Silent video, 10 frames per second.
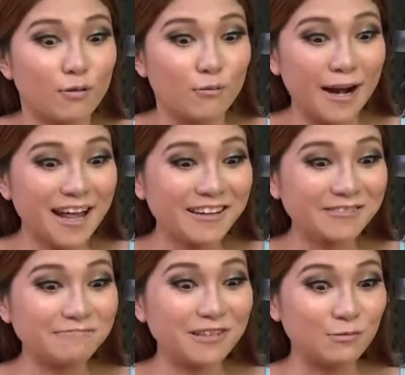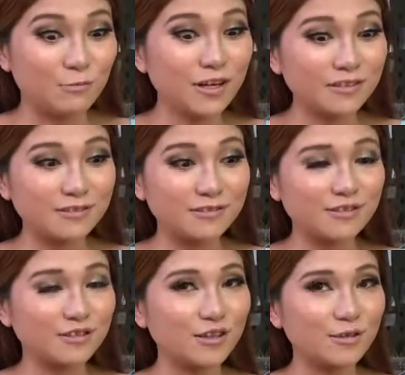Voila, it worked.
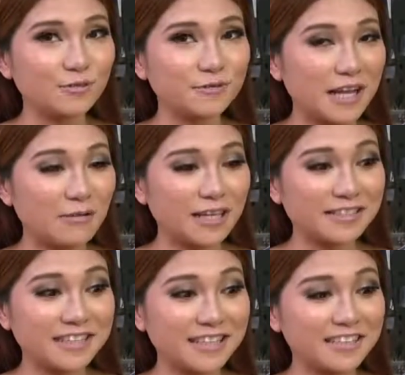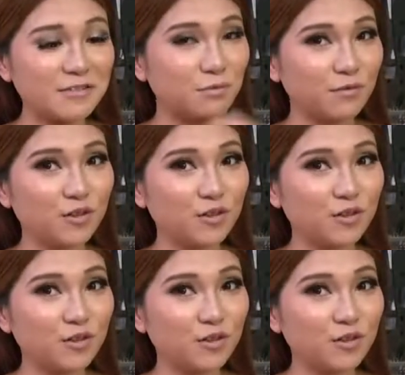So now let's test it with